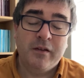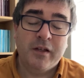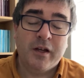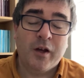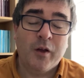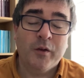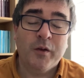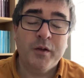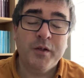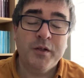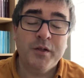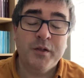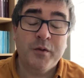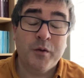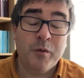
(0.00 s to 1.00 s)
that
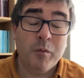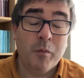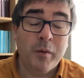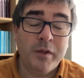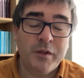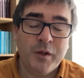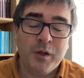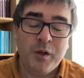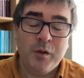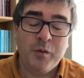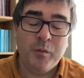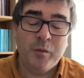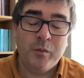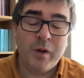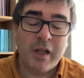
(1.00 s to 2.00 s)
others, through what we do,
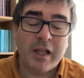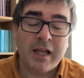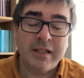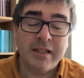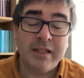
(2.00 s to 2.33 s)
would realise